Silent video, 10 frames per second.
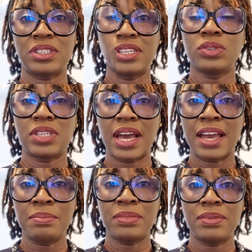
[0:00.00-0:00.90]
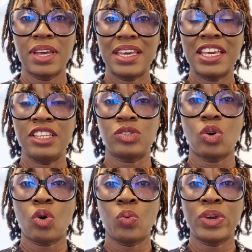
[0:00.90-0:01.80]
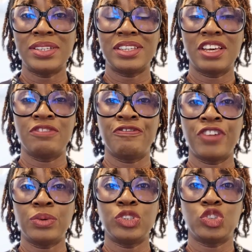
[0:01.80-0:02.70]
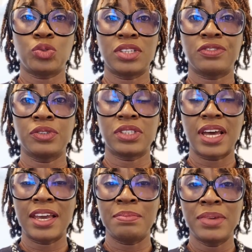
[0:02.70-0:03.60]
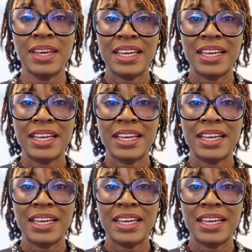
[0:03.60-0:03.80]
School time is always a very stressful time.